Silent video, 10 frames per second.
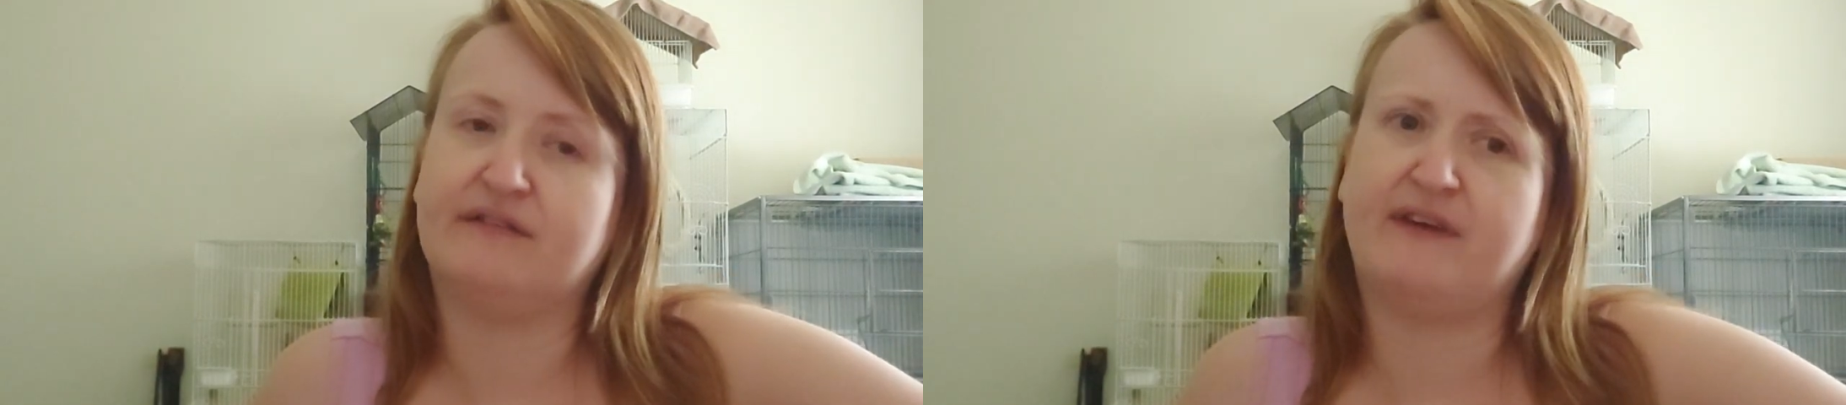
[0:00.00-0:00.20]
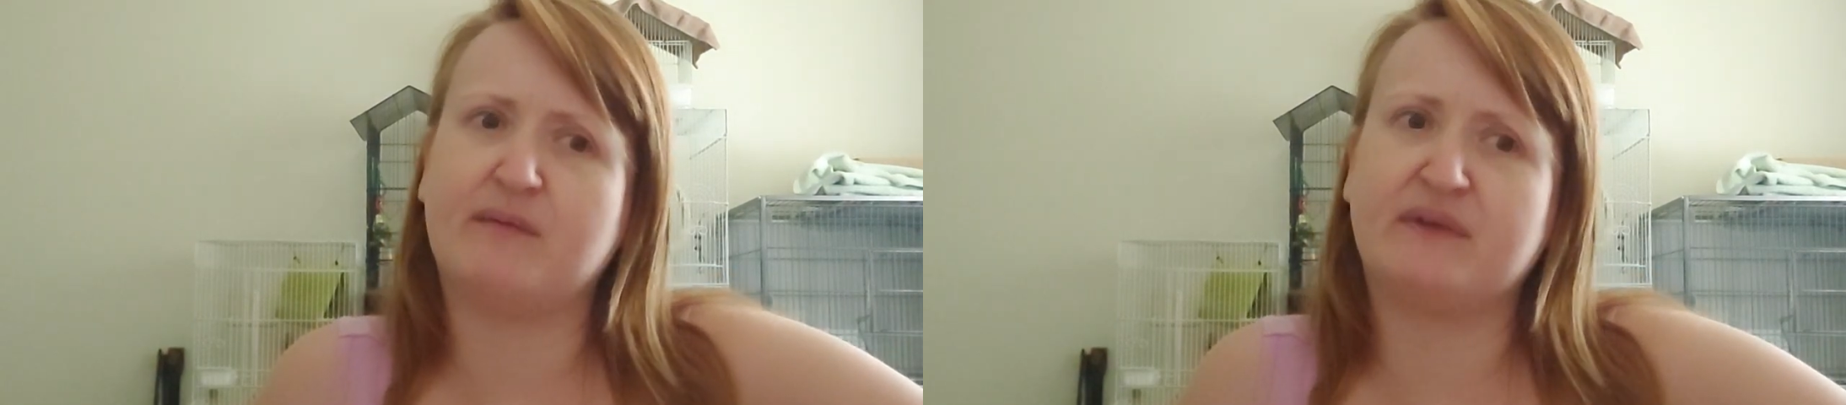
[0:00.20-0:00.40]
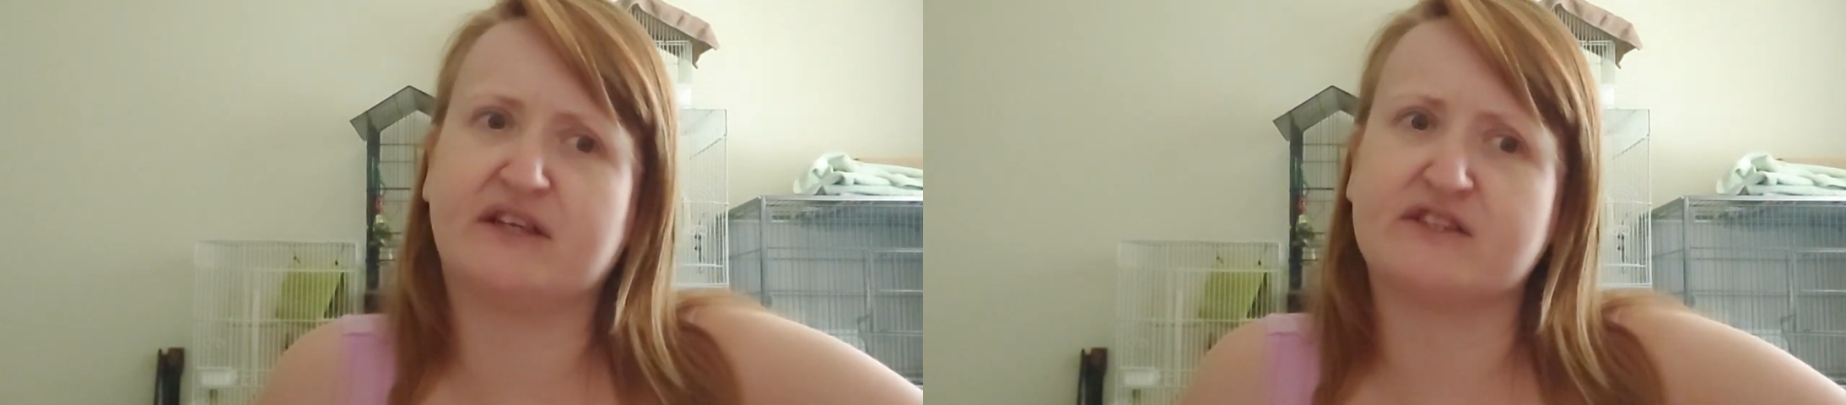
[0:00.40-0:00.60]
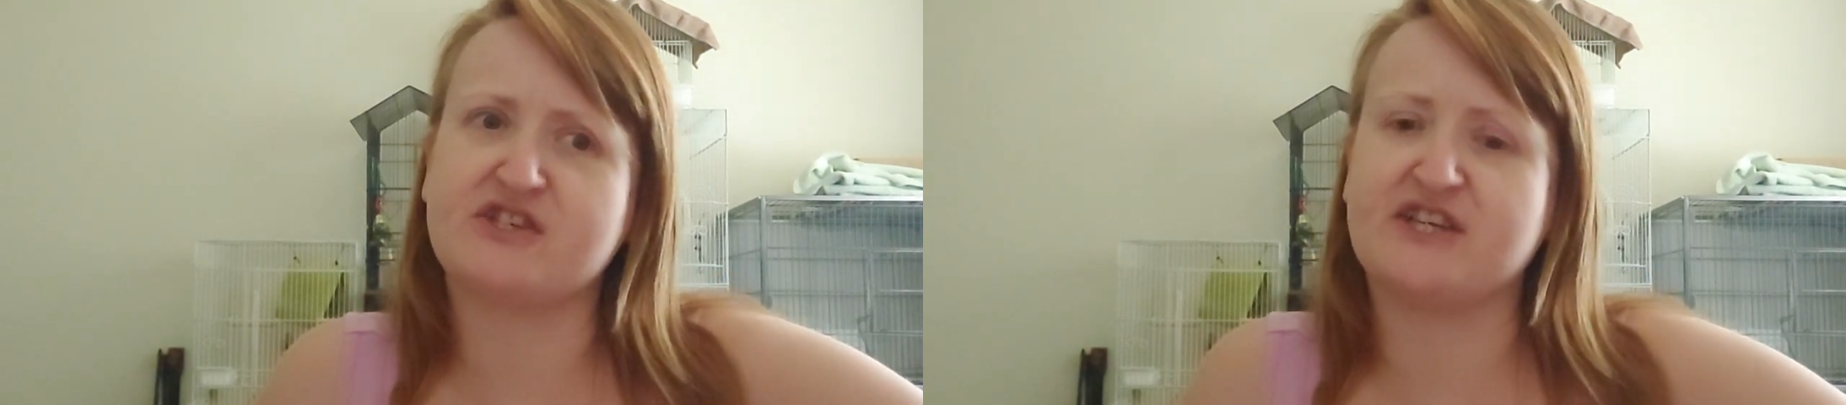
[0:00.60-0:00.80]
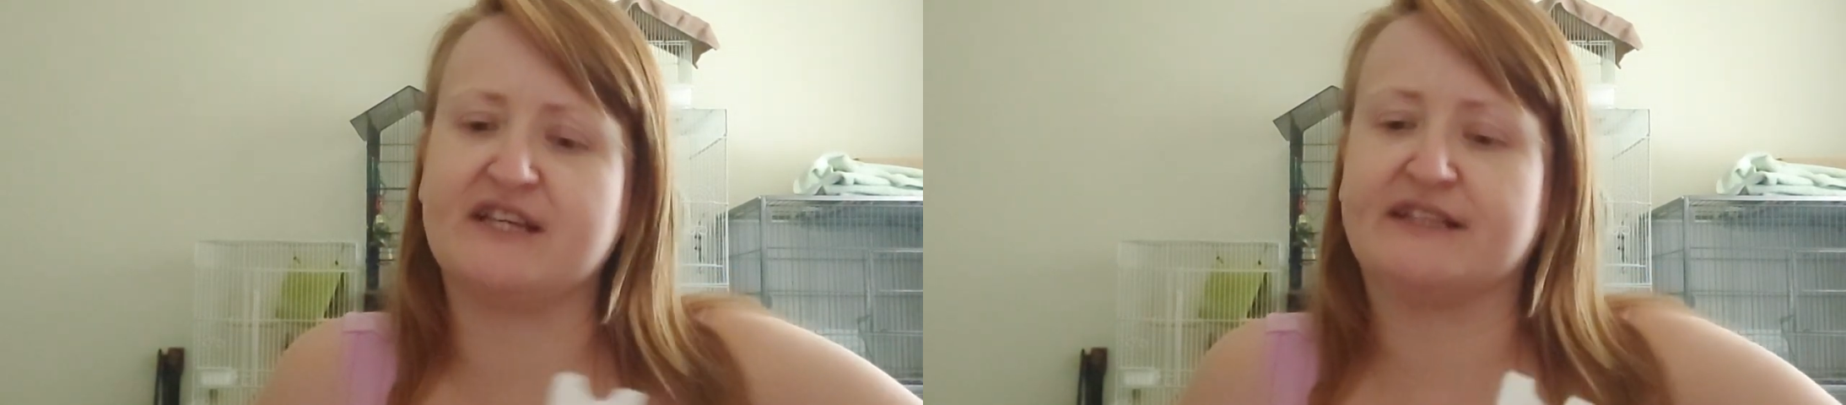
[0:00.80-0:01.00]
family or
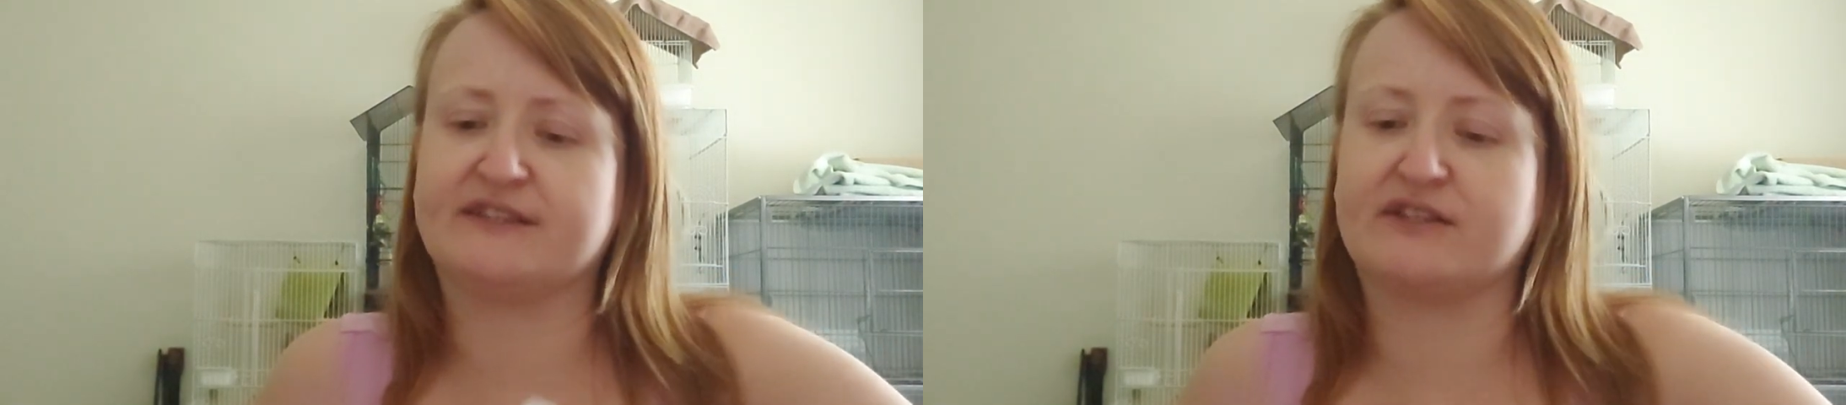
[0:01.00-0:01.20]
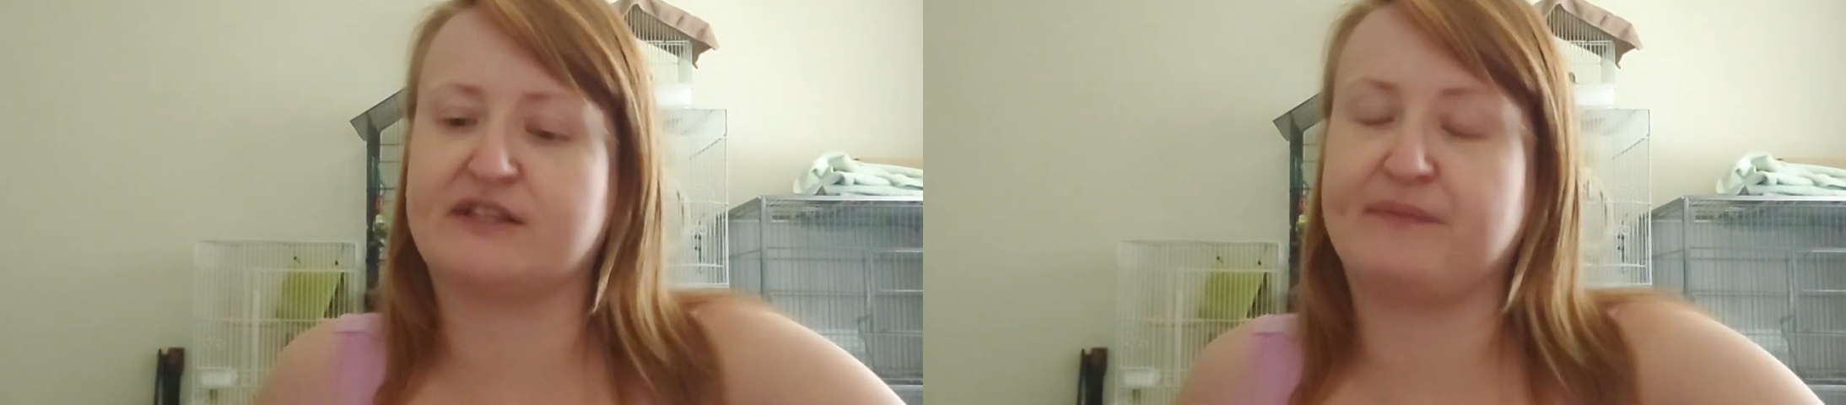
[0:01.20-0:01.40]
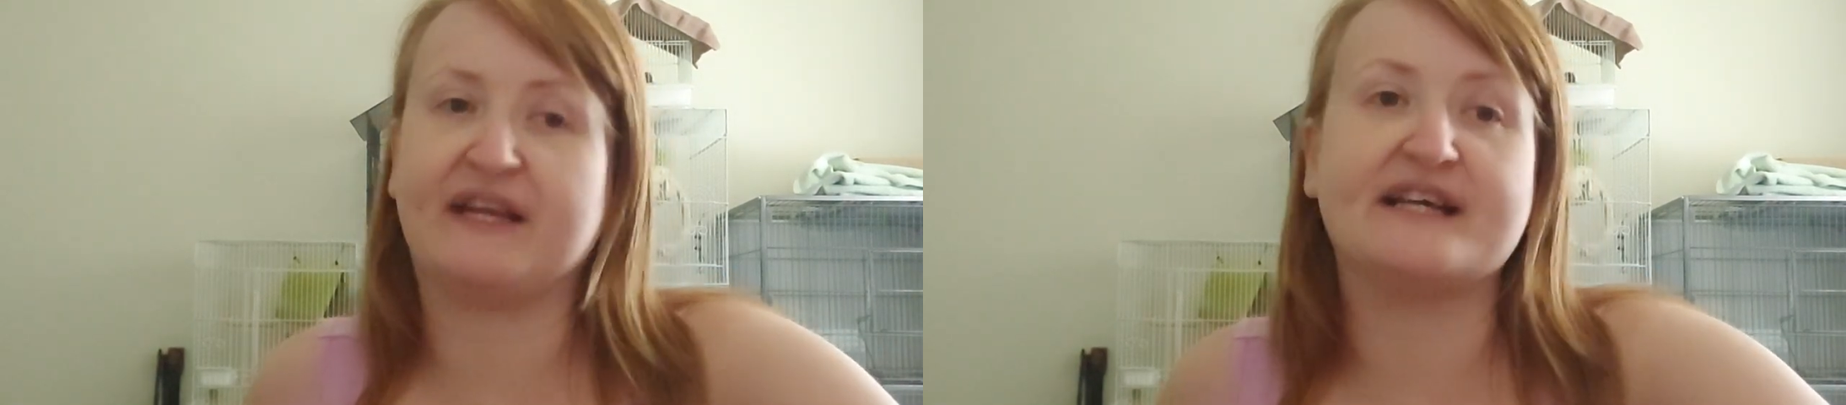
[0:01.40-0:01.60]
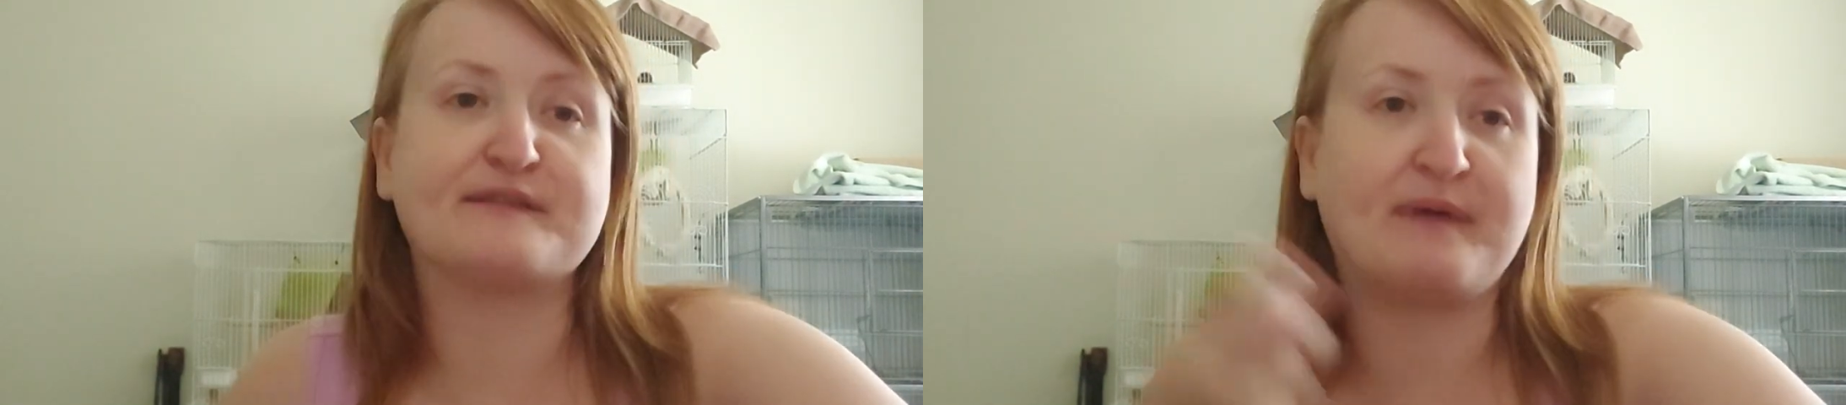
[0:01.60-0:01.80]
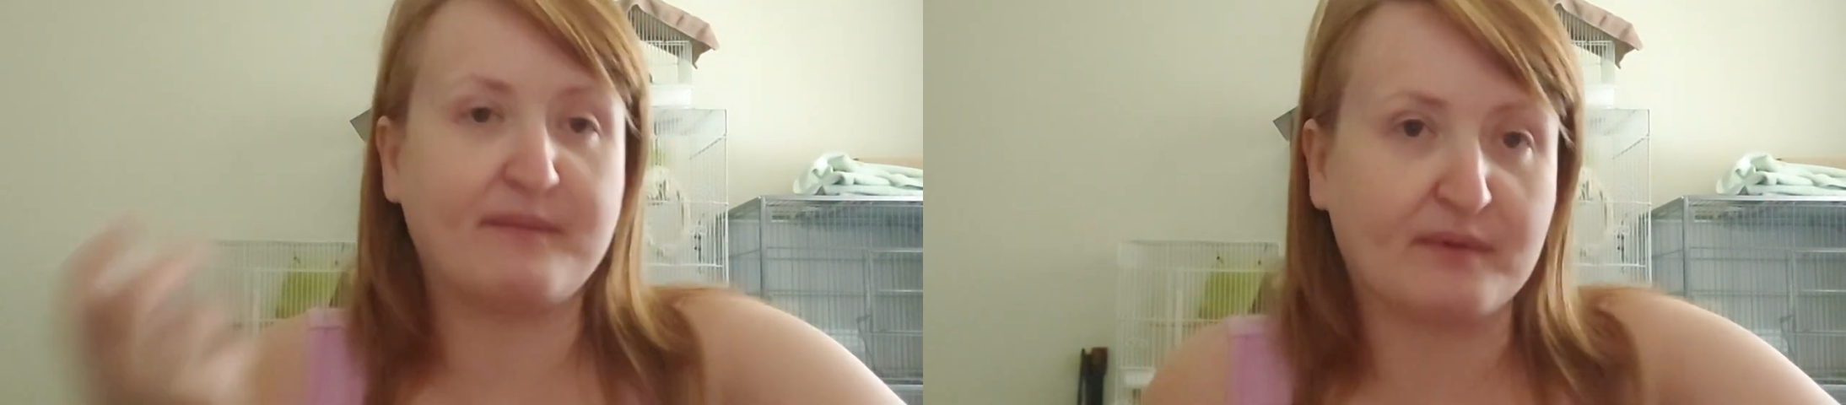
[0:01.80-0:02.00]
genus or something
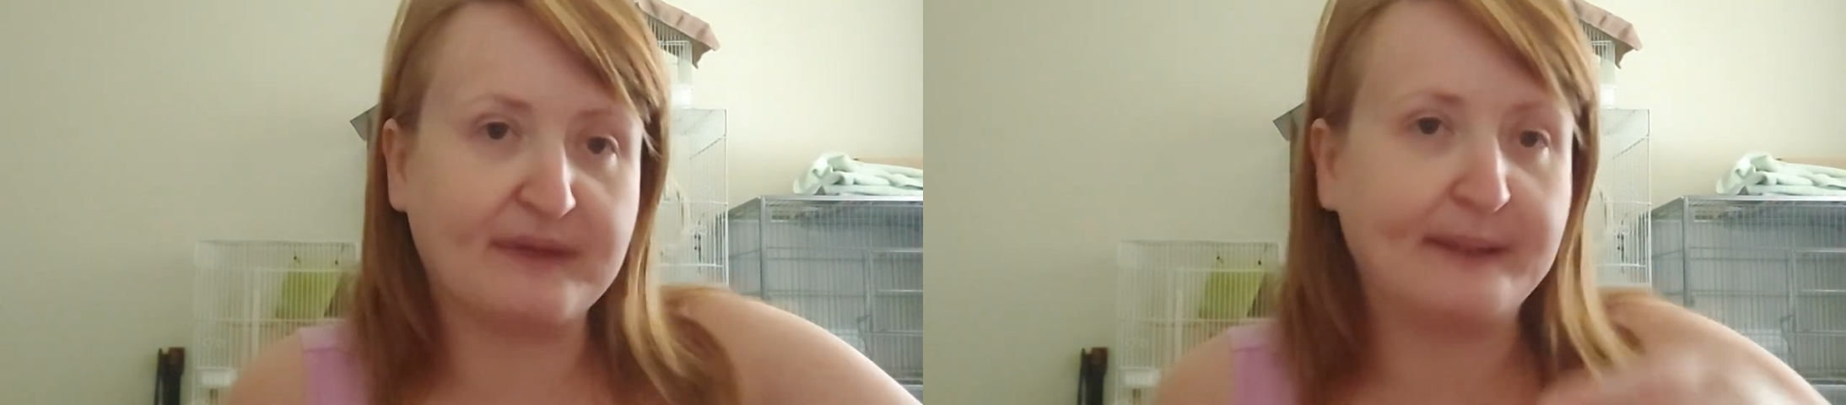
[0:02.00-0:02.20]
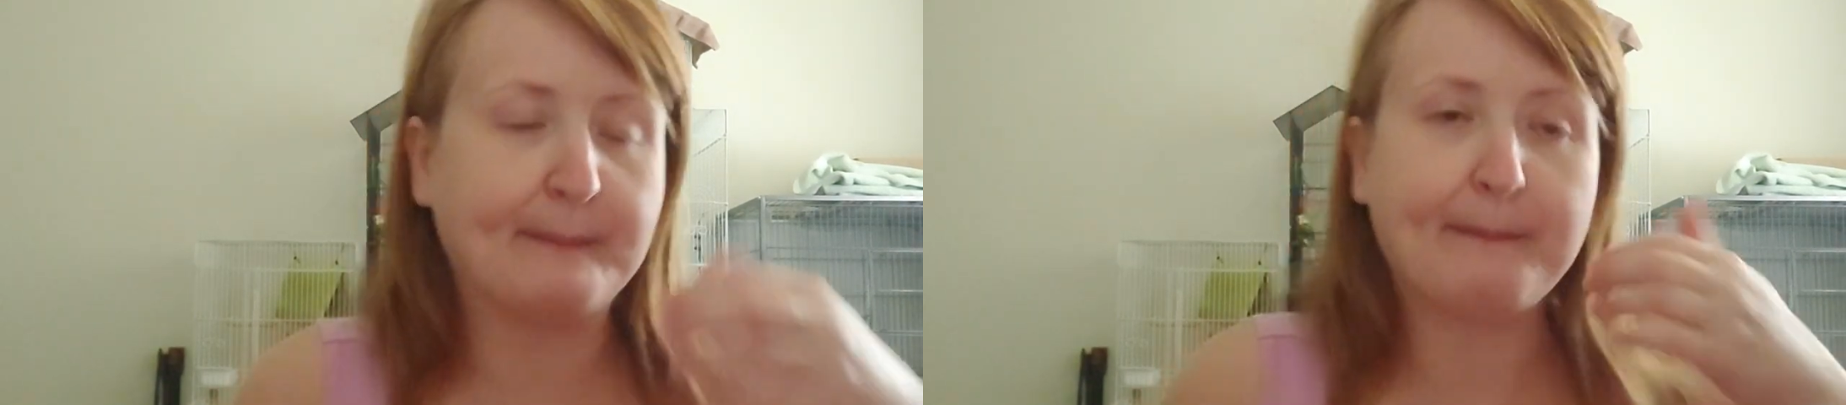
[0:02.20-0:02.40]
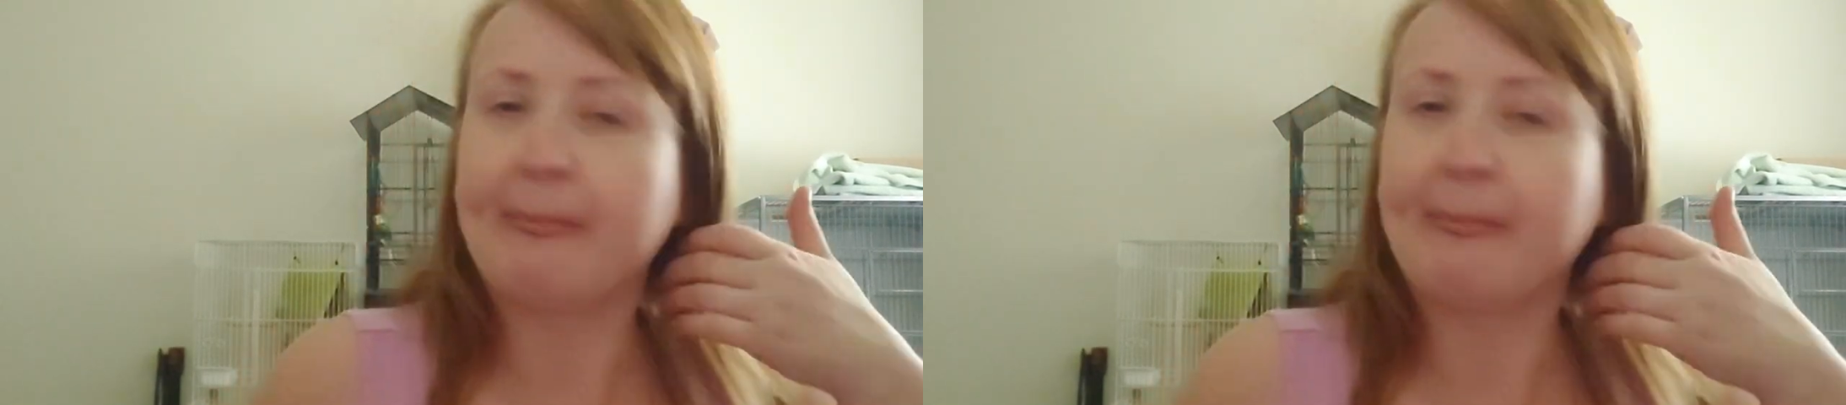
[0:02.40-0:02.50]
as peppermint.